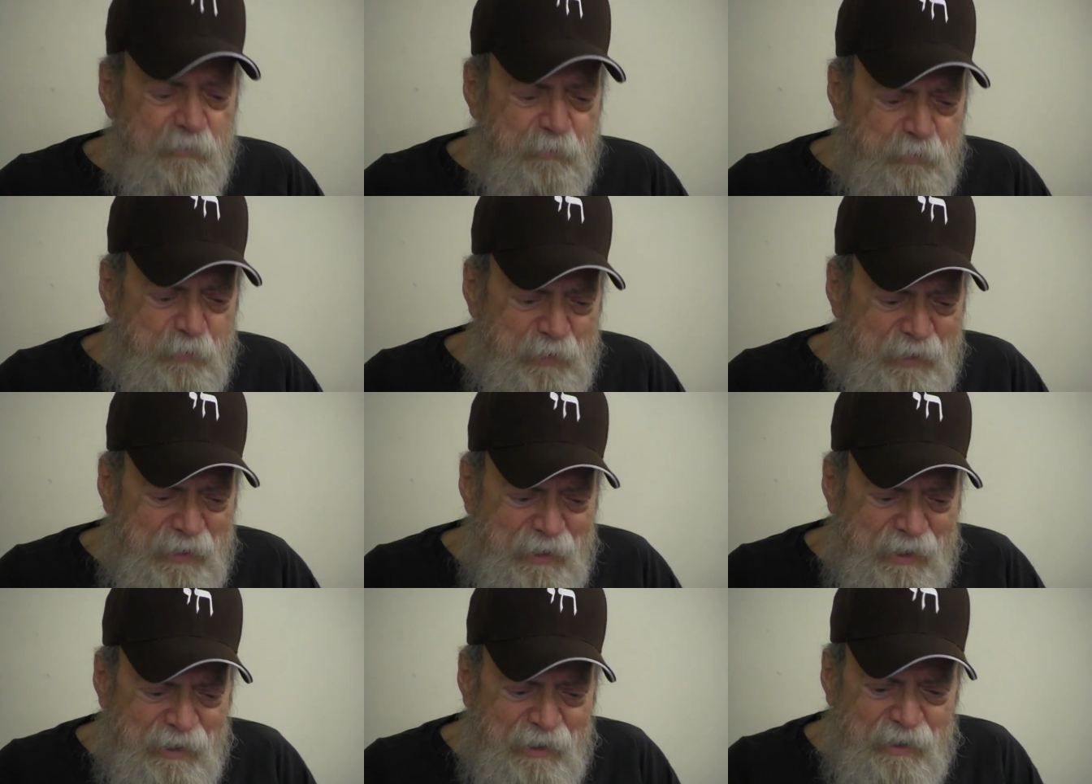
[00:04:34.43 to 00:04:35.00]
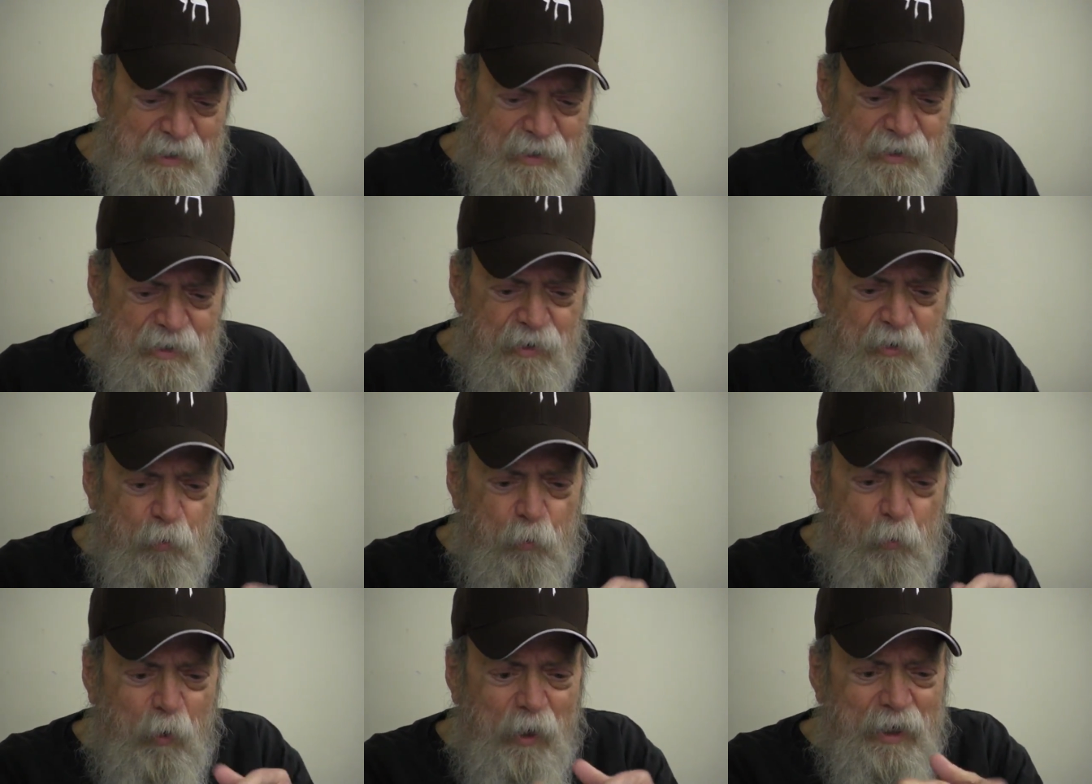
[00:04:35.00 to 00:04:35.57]
being
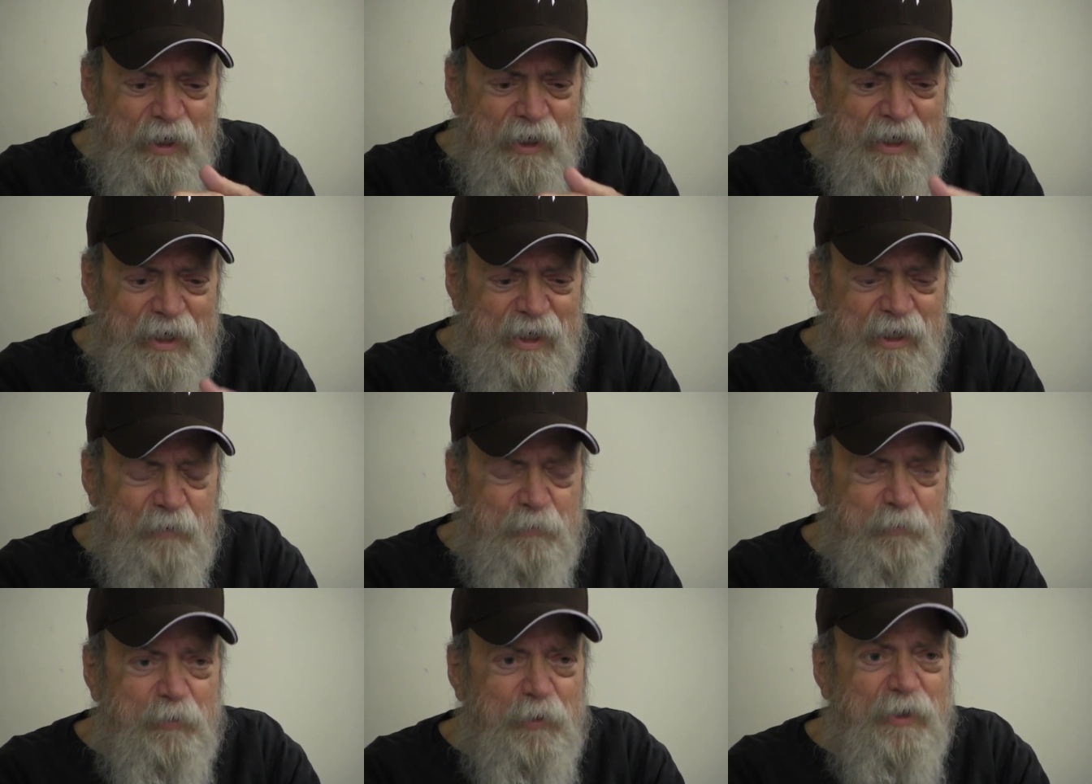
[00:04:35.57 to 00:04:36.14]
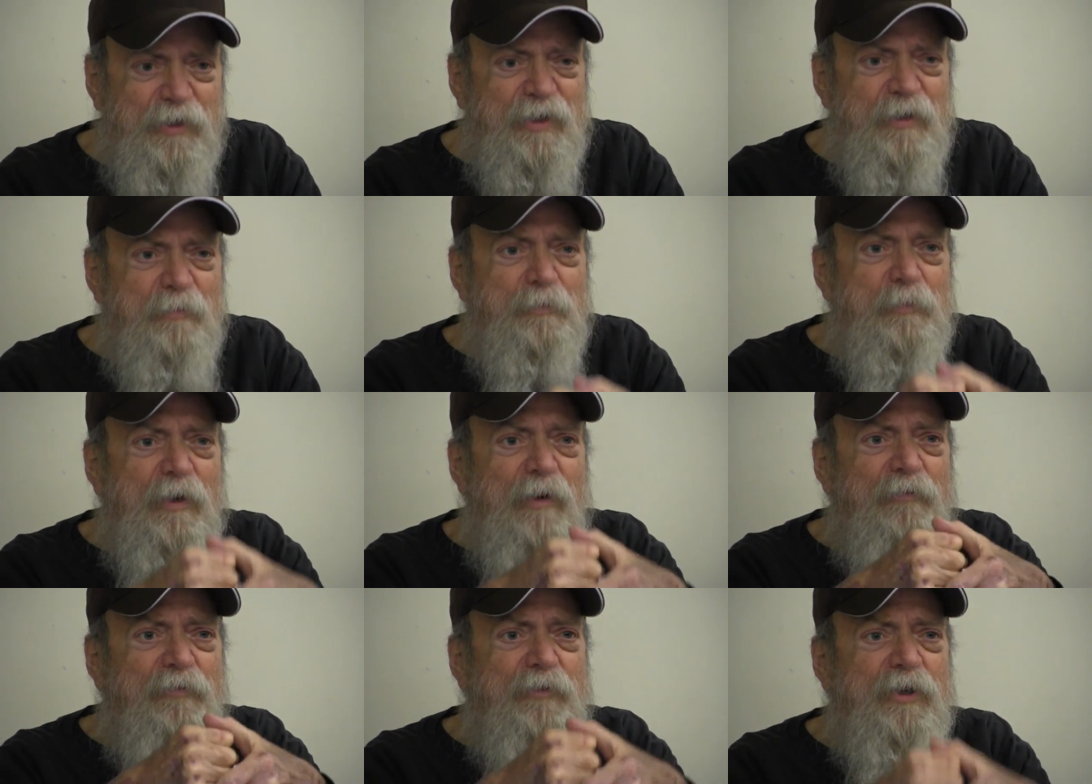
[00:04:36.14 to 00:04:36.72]
one hand breadth
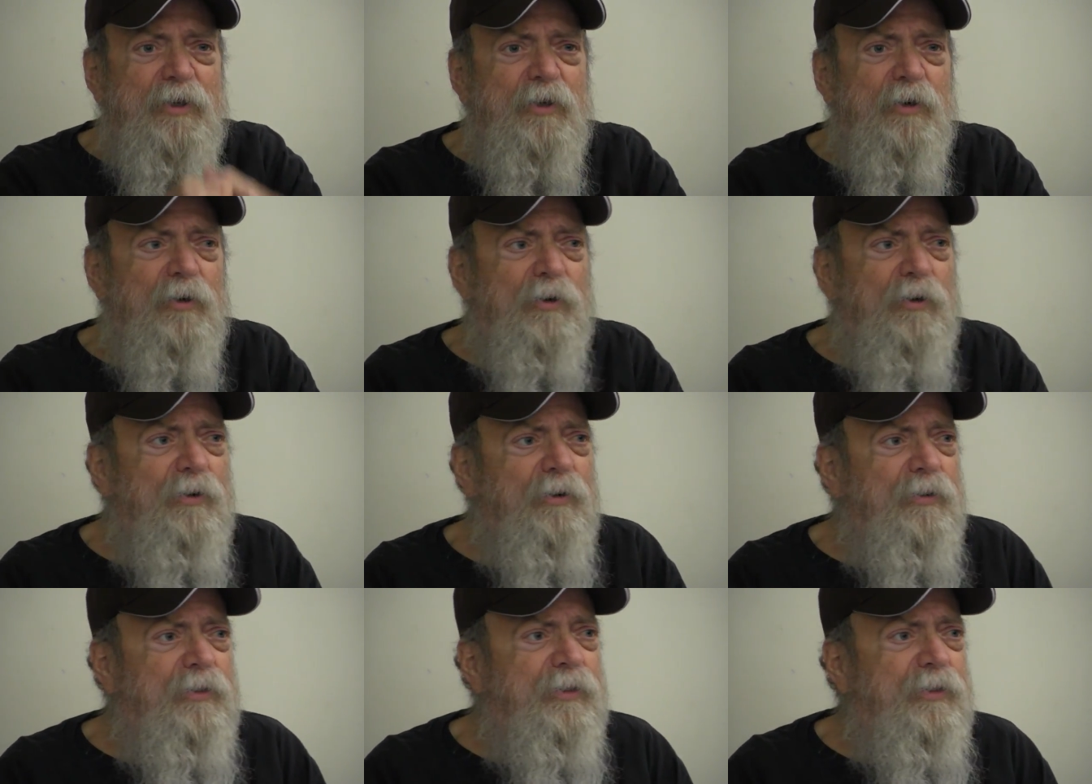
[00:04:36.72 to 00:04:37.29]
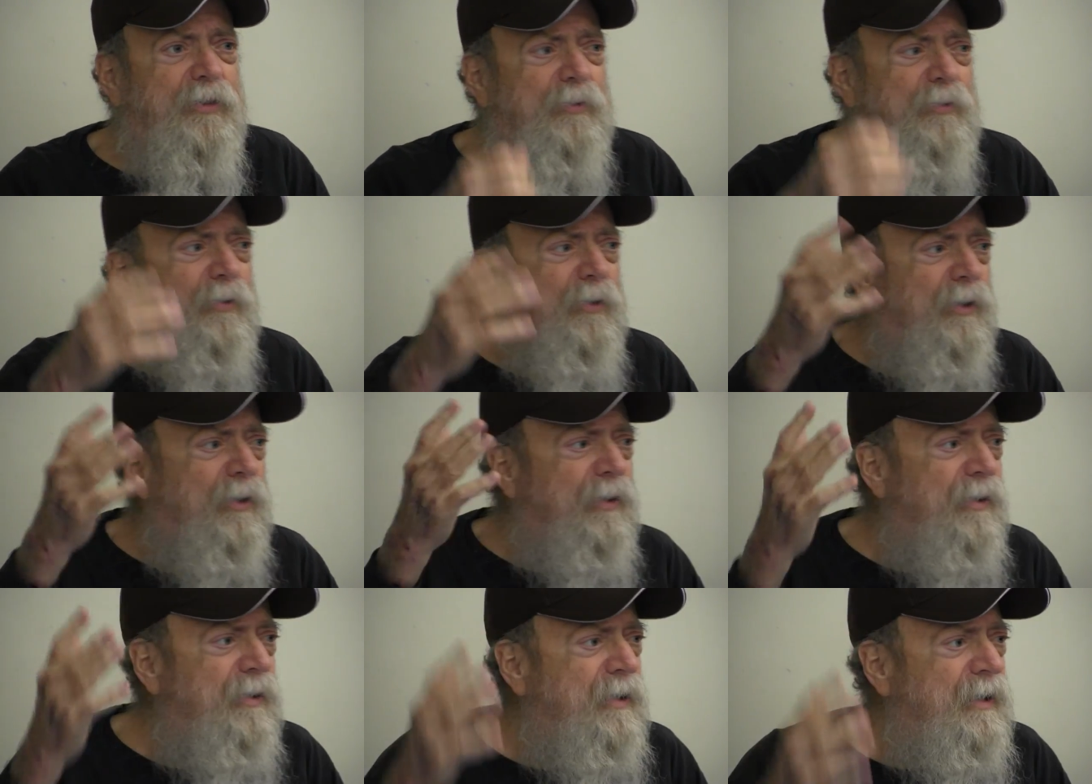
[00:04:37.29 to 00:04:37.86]
above the earth
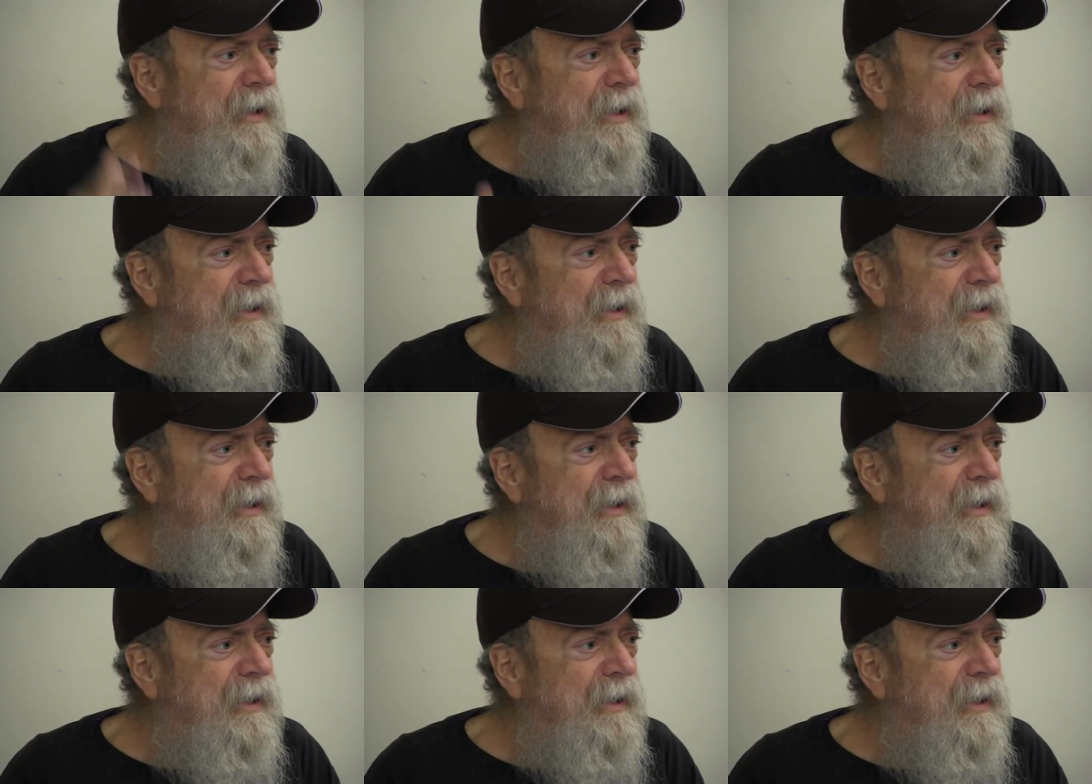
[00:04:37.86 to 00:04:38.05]
or